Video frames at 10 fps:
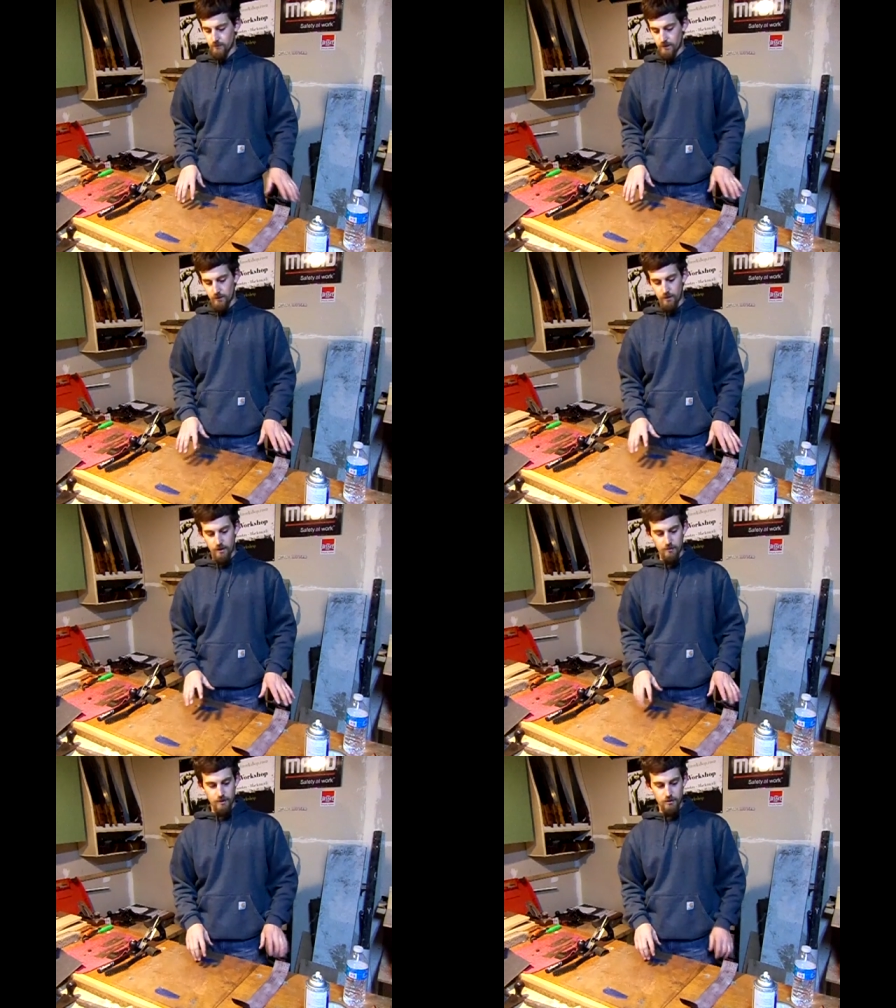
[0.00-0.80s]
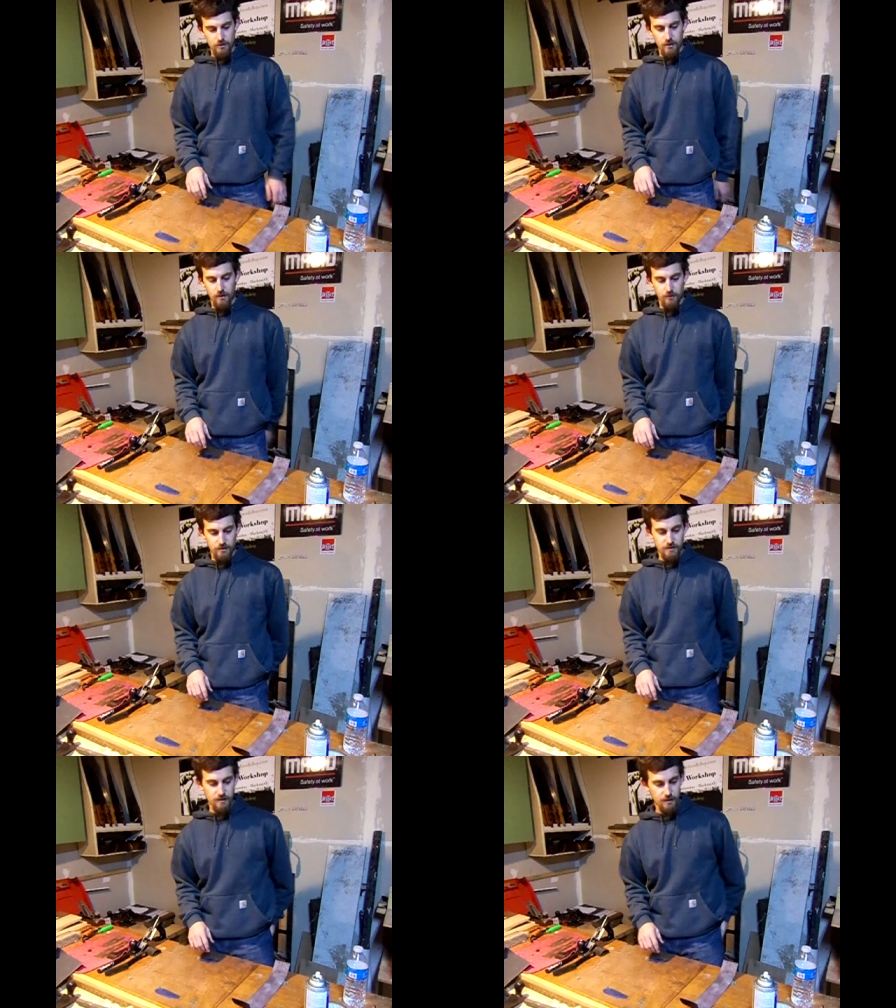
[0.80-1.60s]
That way I made sure that would
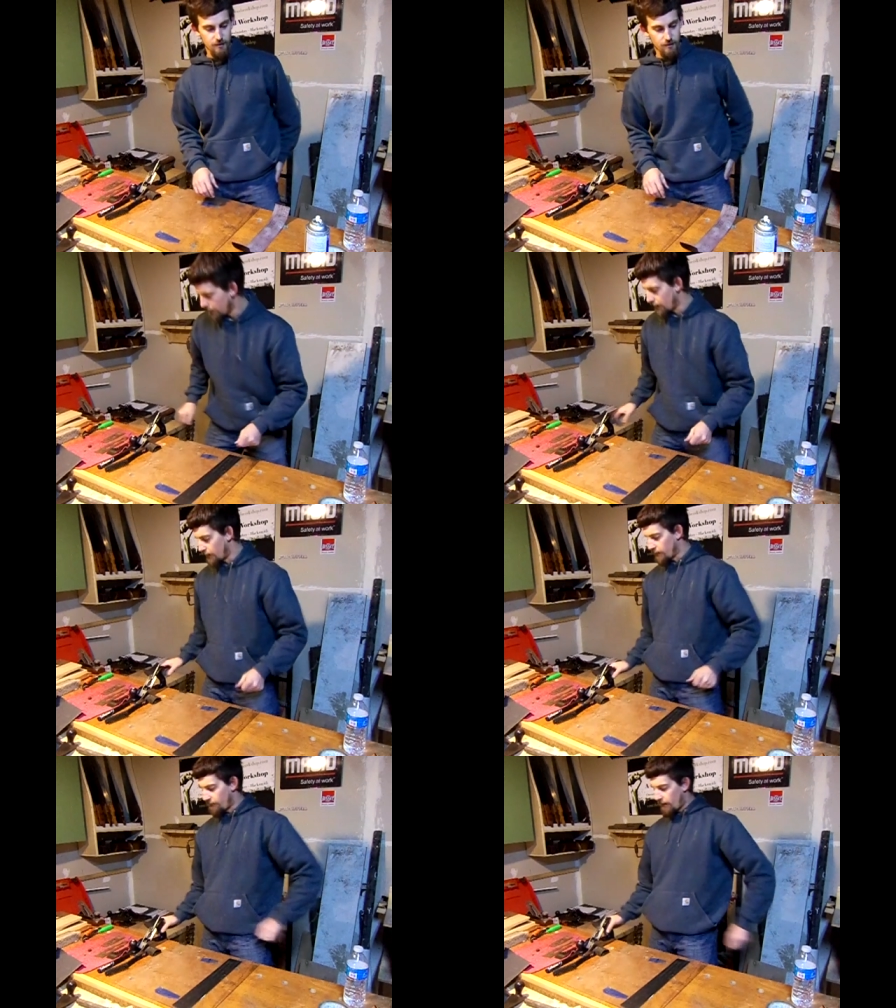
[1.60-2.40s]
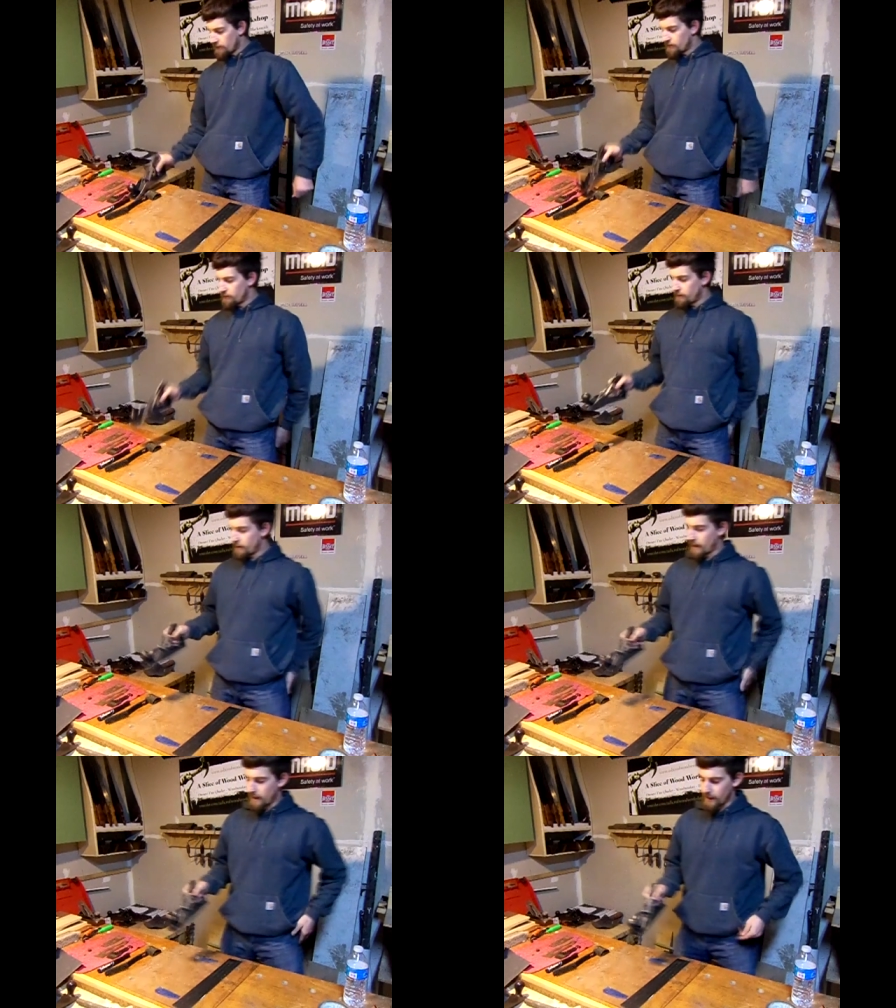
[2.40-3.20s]
stick. And if I was doing
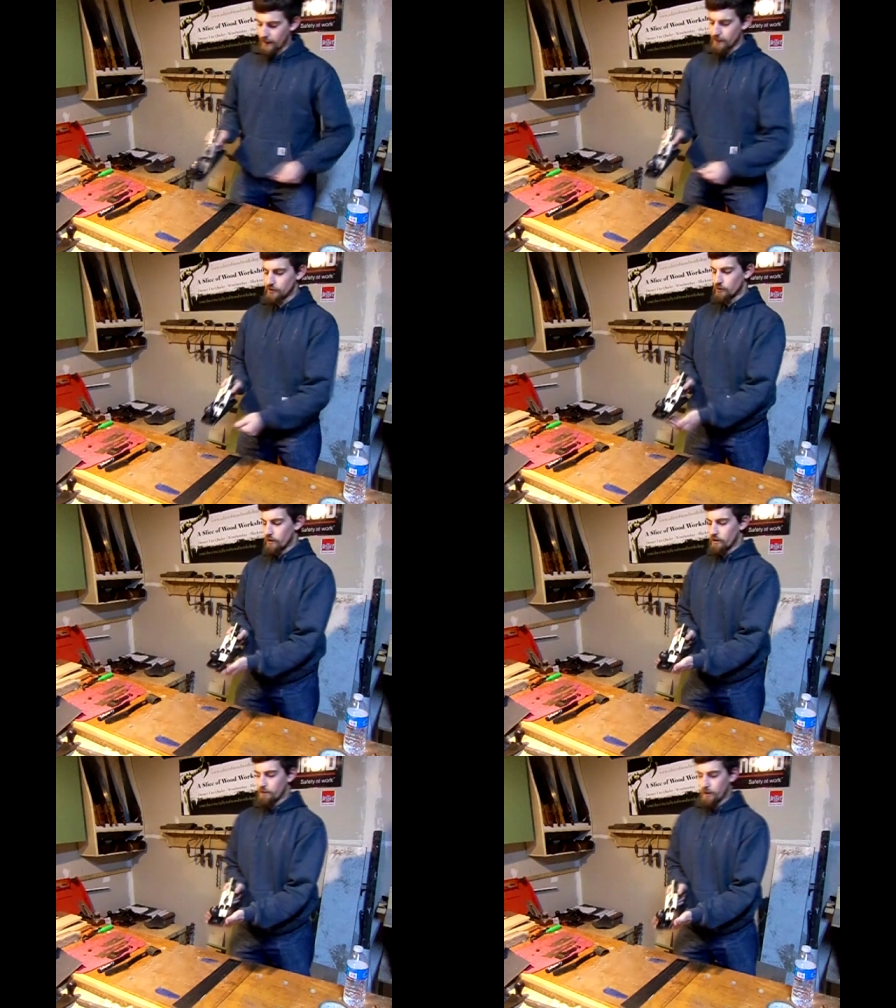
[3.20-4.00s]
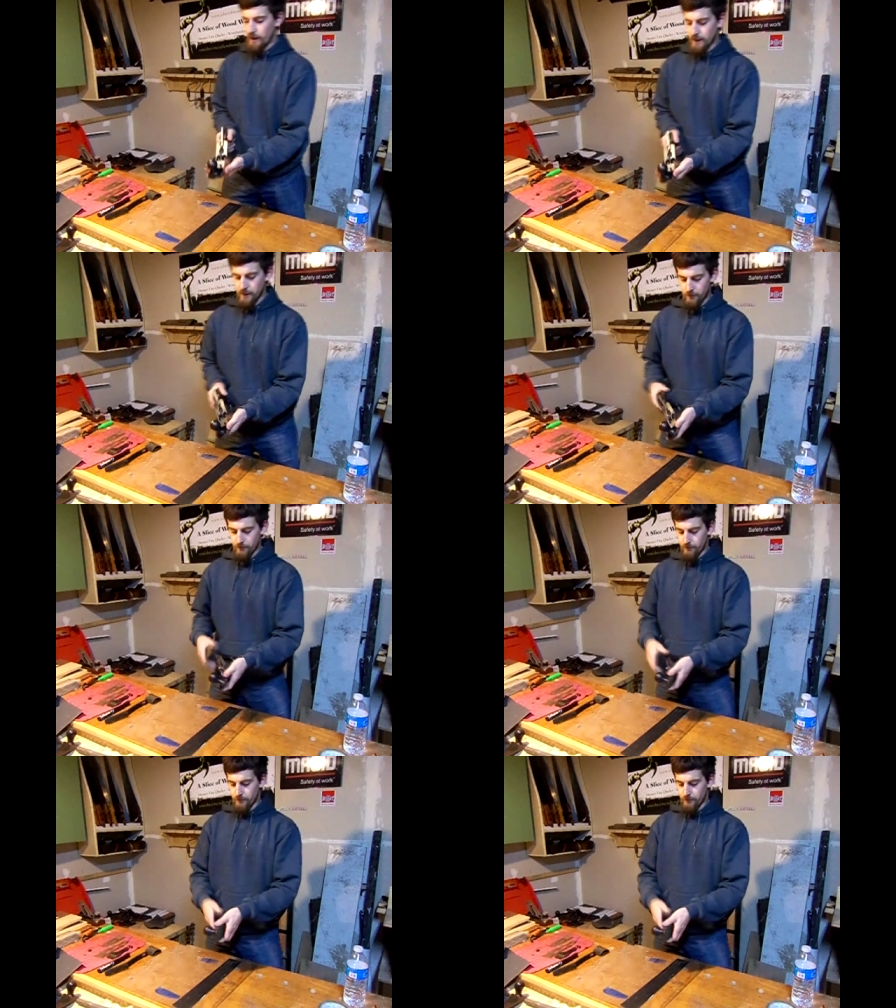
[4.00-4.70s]
a jointer plane,